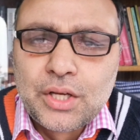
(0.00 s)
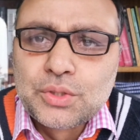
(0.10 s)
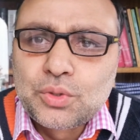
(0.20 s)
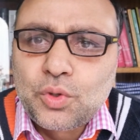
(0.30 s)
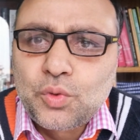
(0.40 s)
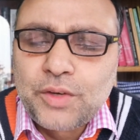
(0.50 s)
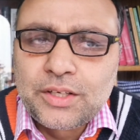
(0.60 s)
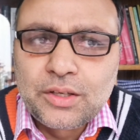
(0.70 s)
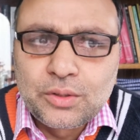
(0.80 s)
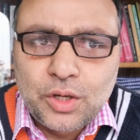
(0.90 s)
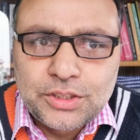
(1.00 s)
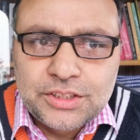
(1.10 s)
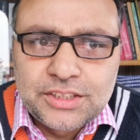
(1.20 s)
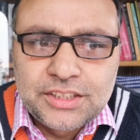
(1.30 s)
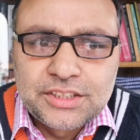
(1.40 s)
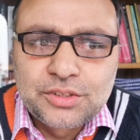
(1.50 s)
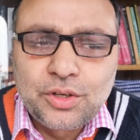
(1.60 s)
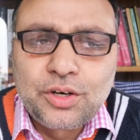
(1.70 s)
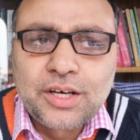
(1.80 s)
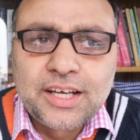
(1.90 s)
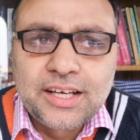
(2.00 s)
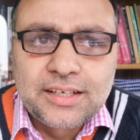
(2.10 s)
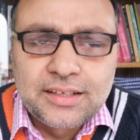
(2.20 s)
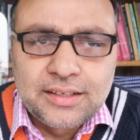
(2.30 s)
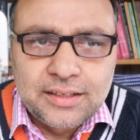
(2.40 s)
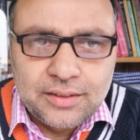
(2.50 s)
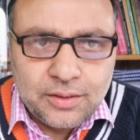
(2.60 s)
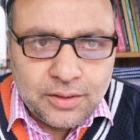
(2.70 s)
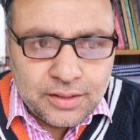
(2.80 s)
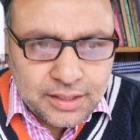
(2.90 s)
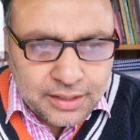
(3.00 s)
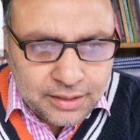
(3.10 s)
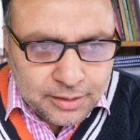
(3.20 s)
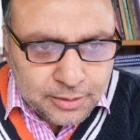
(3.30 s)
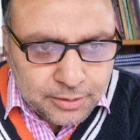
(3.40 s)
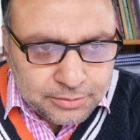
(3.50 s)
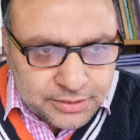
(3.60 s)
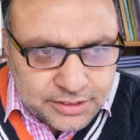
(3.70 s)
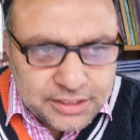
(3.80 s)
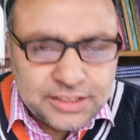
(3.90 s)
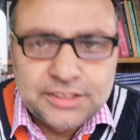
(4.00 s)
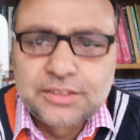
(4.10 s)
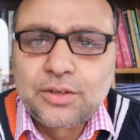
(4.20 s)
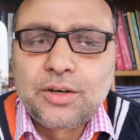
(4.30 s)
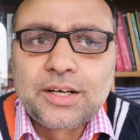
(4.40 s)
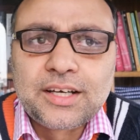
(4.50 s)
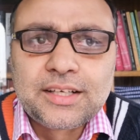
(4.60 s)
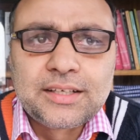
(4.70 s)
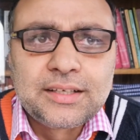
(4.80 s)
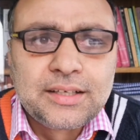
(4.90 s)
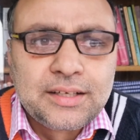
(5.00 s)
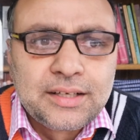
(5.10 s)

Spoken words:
So when a logicist or an or a physicist or an